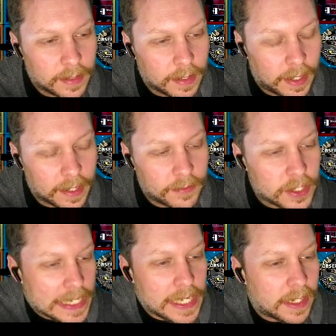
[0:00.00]
I could have
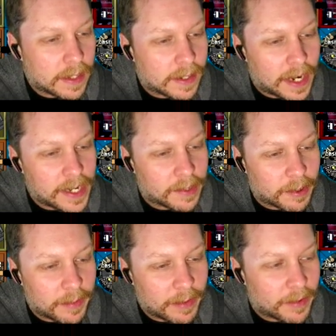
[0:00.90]
just eaten in the dining
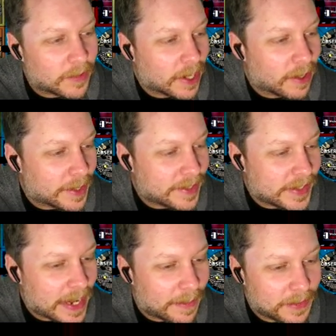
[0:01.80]
room and I would have gotten all my
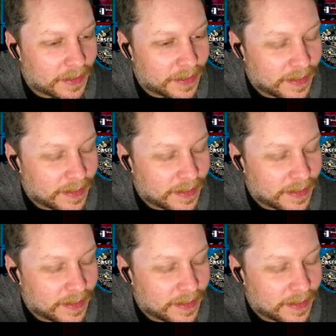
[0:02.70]
steps.